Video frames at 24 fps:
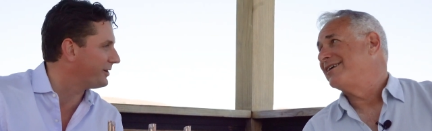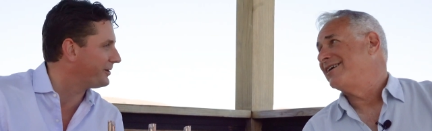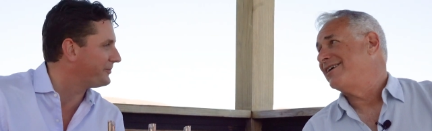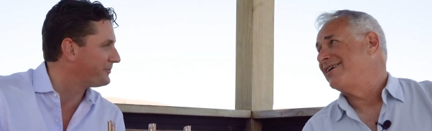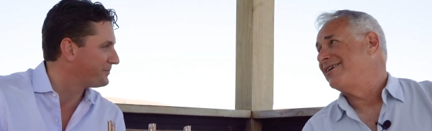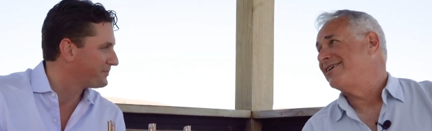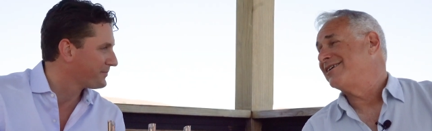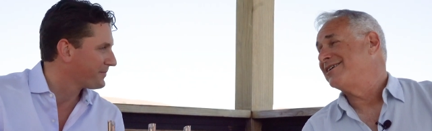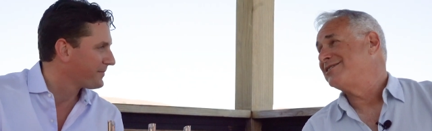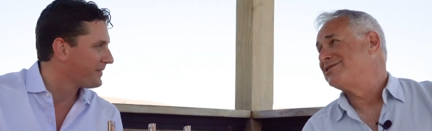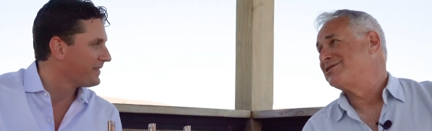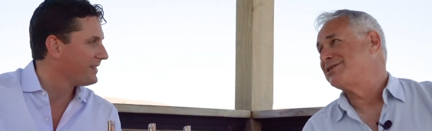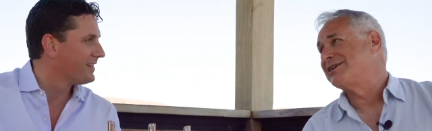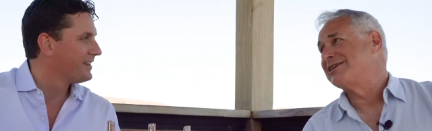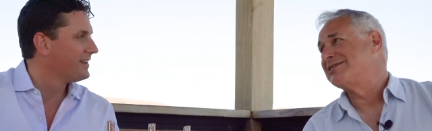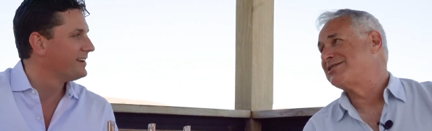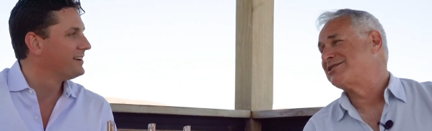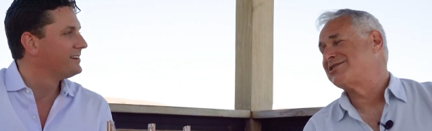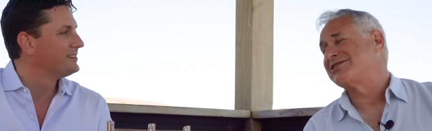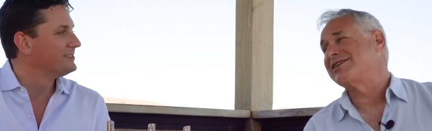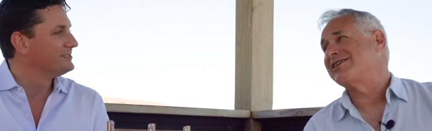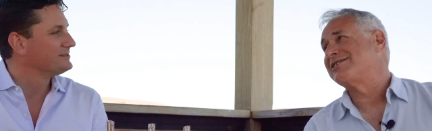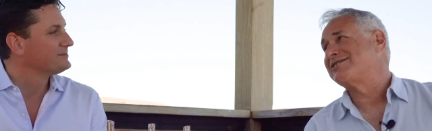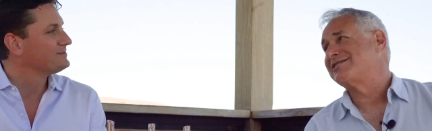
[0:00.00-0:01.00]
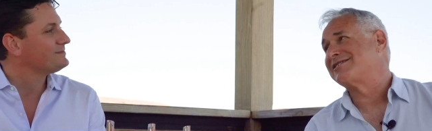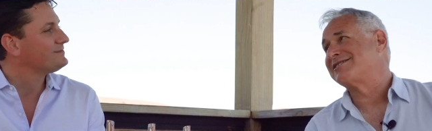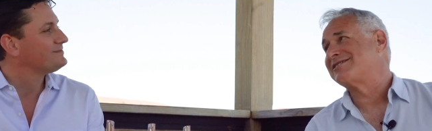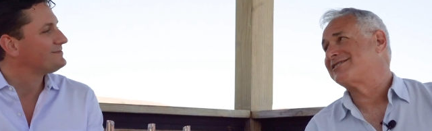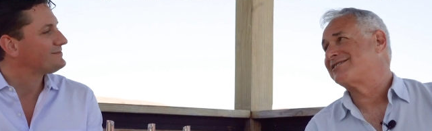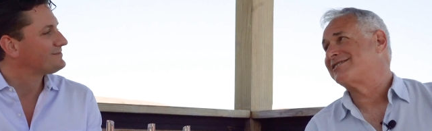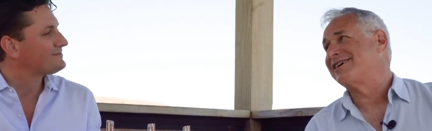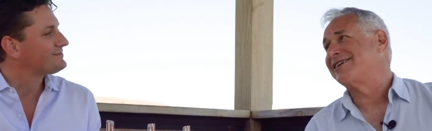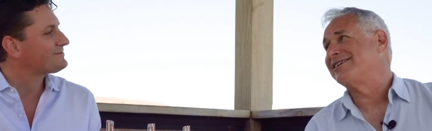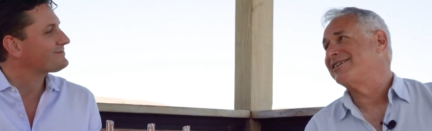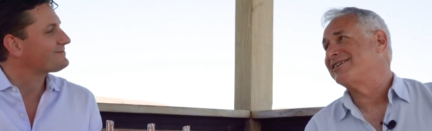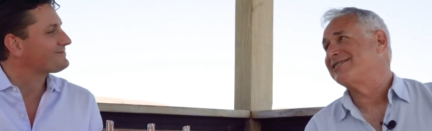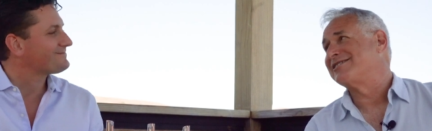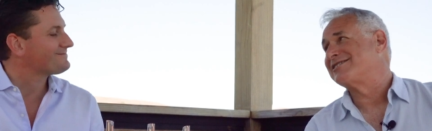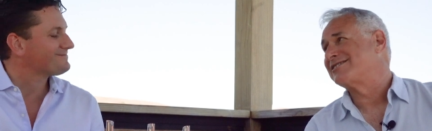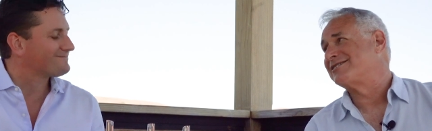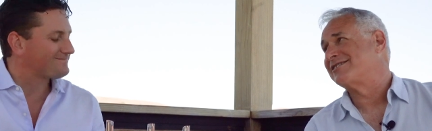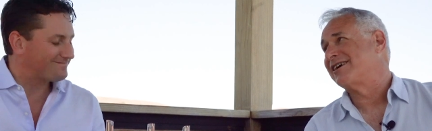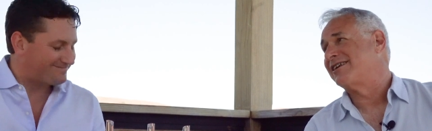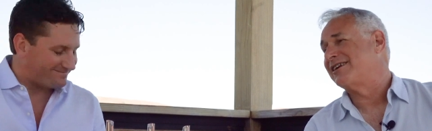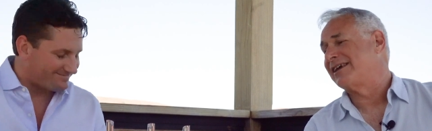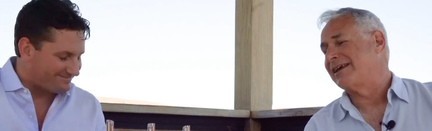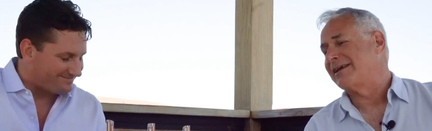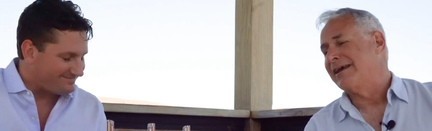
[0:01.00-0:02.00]
Speaker 1: Yeah, it's it's it's a stu it's
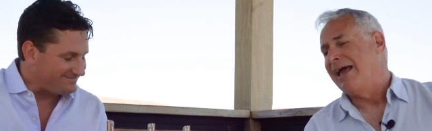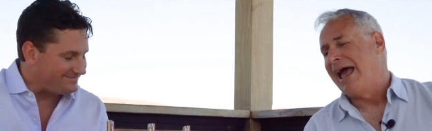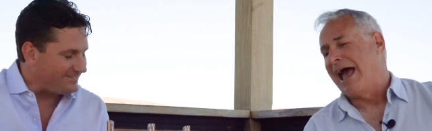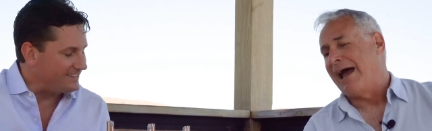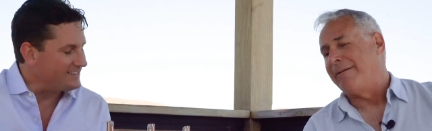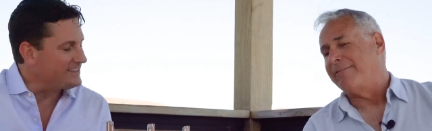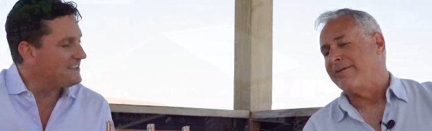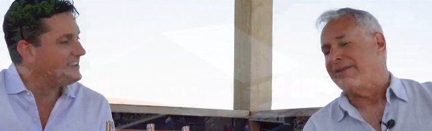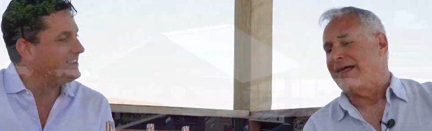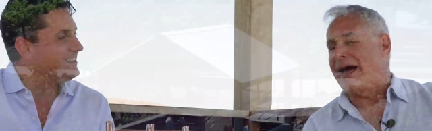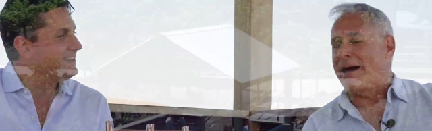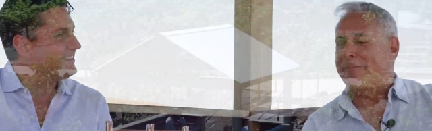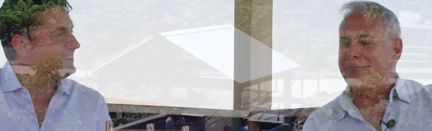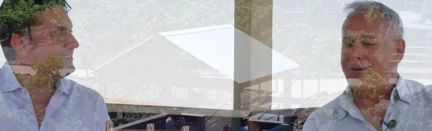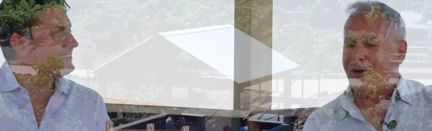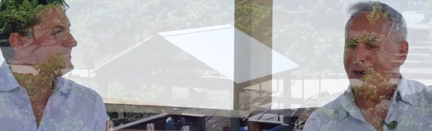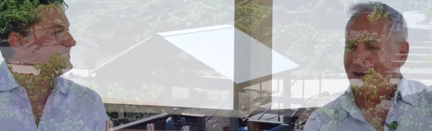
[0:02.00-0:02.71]
stunning. I mean, that you.